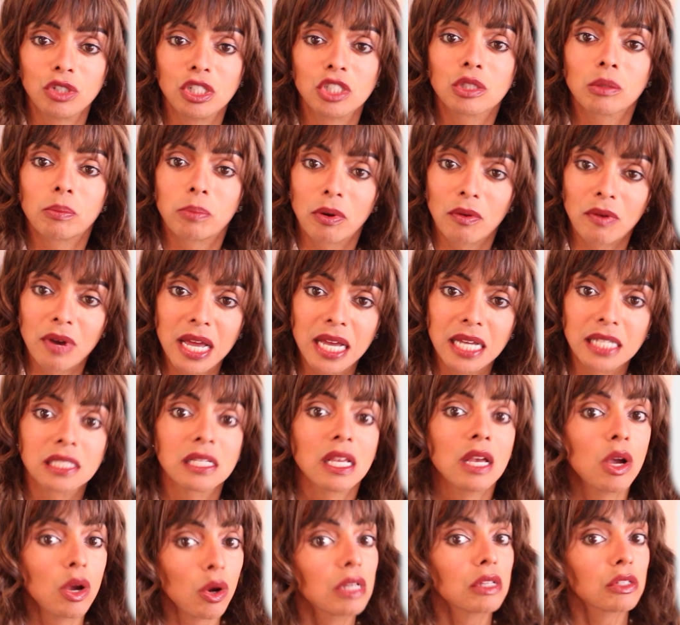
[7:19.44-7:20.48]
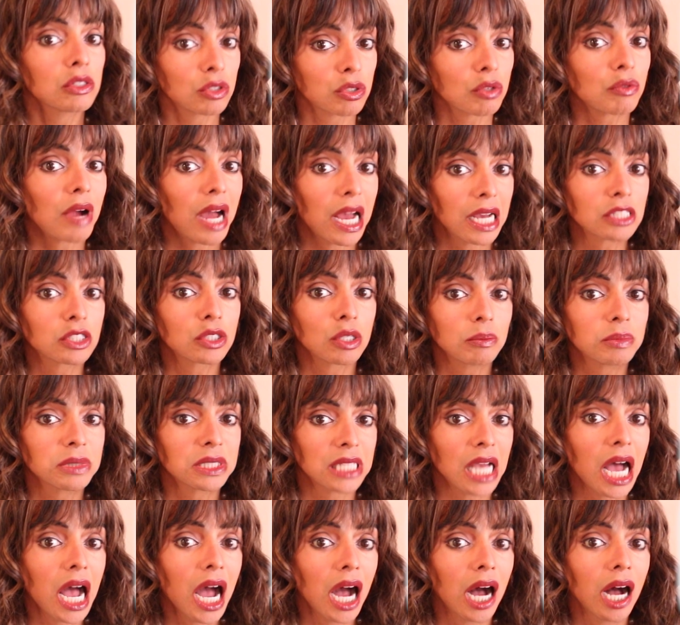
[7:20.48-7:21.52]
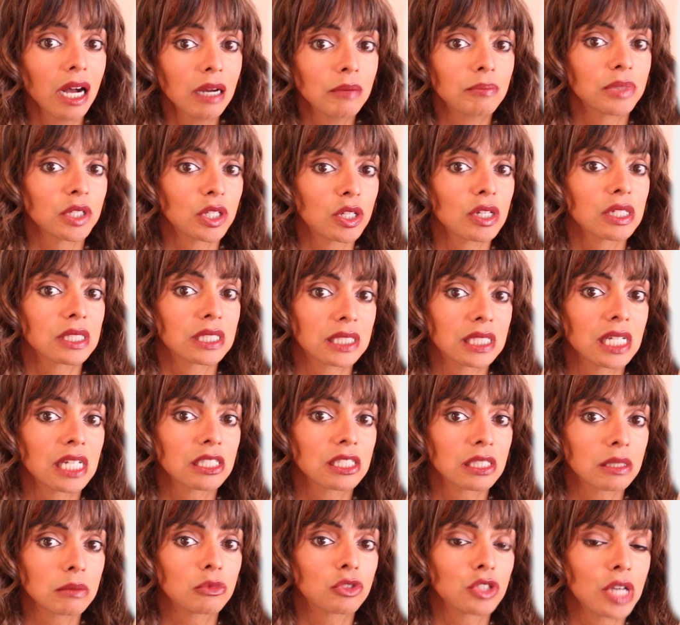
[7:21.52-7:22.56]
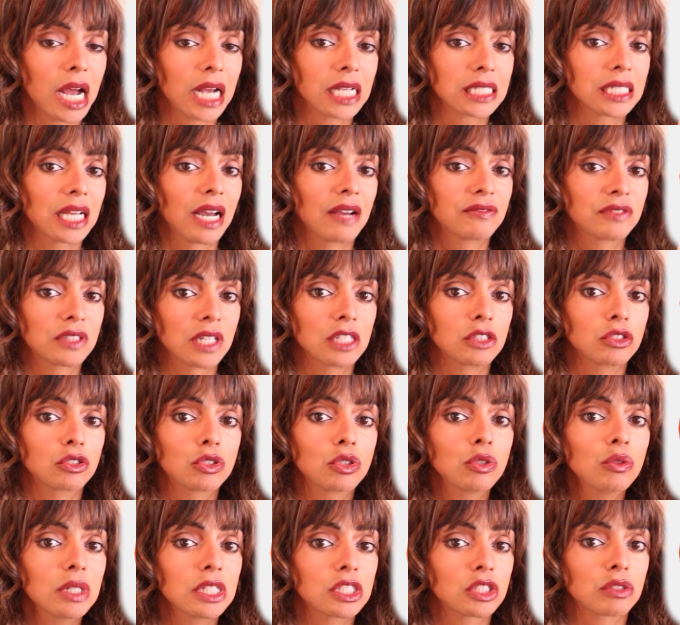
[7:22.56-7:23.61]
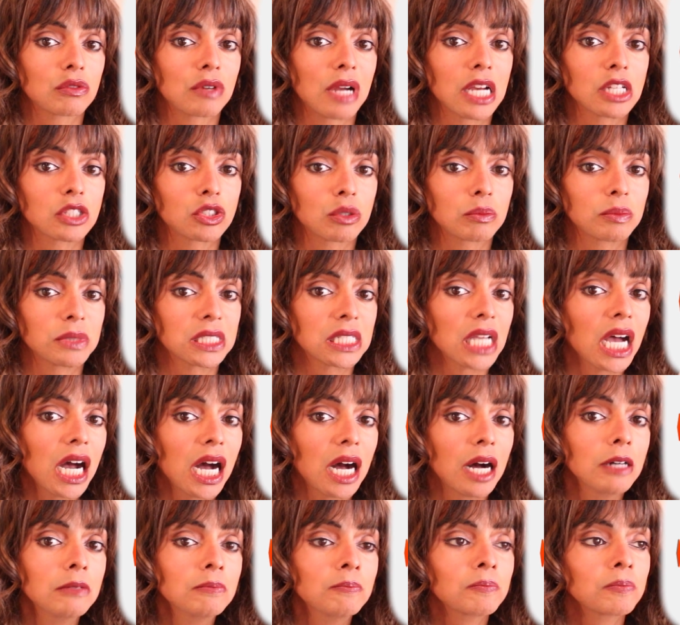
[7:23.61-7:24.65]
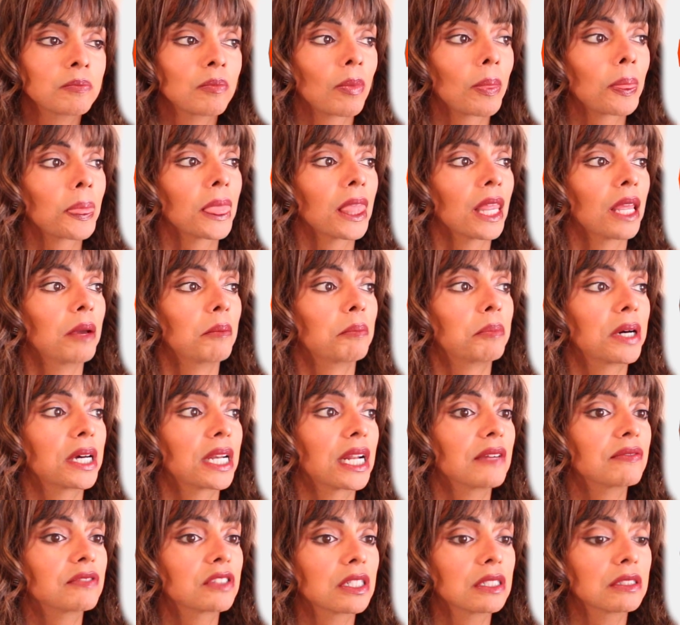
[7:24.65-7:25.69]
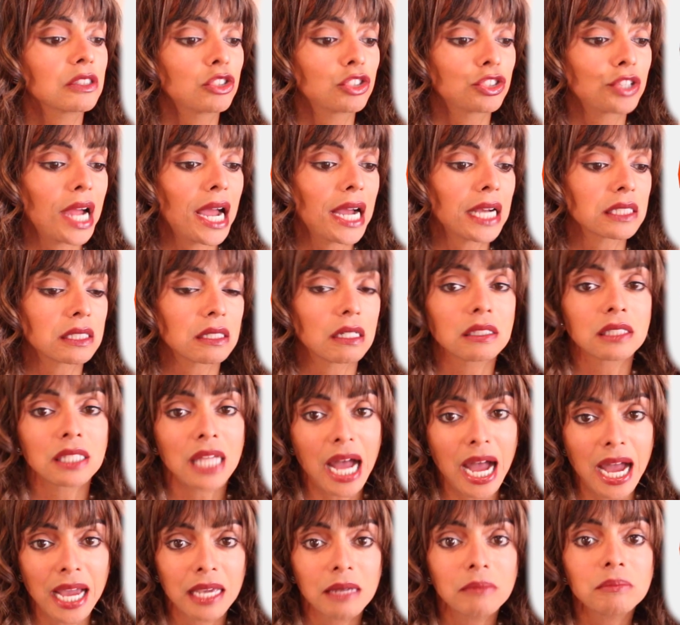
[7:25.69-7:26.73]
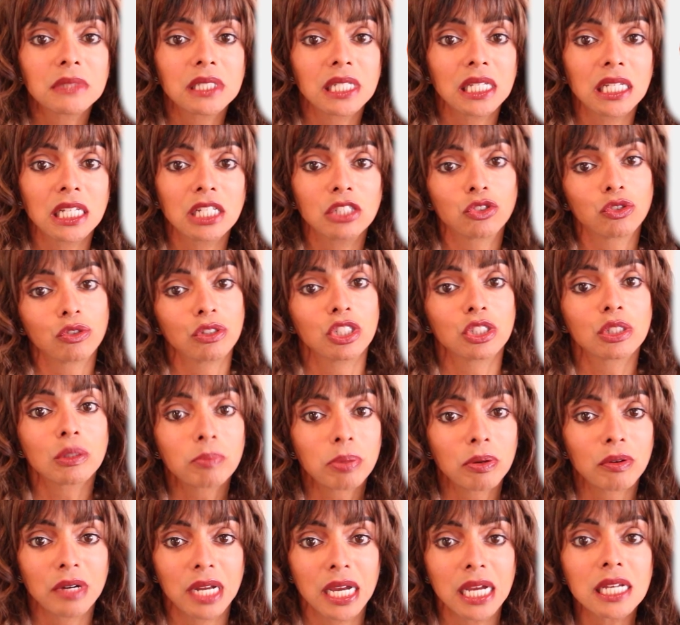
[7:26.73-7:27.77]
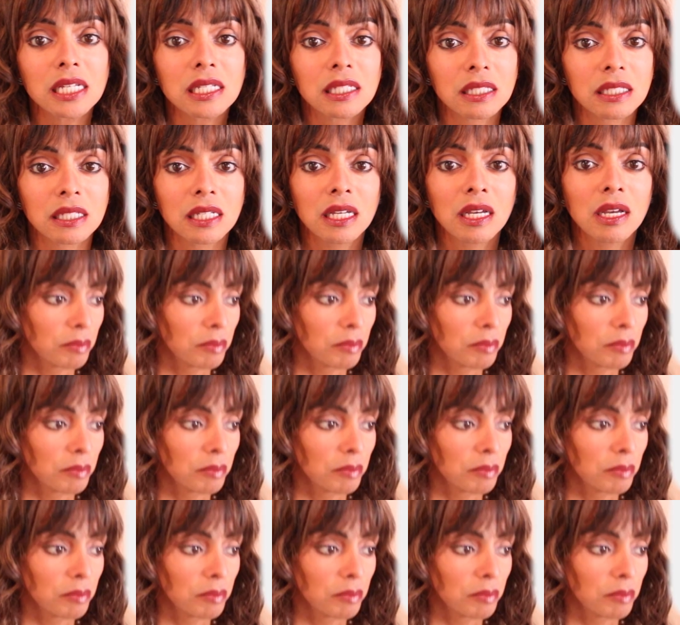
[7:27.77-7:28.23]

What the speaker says: Junita Perez Soraya Sobada, because there's some tracks I've done too as Soraya Sobada. But I've done tracks on the IMT and Junita Perez